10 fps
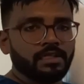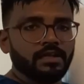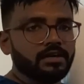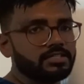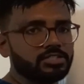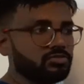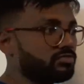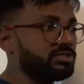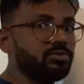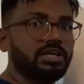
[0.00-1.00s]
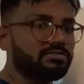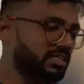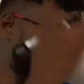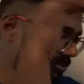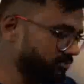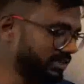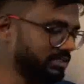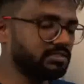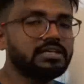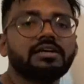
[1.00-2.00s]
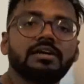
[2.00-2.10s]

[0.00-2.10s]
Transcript: Understood? We don't have that much. We will sink.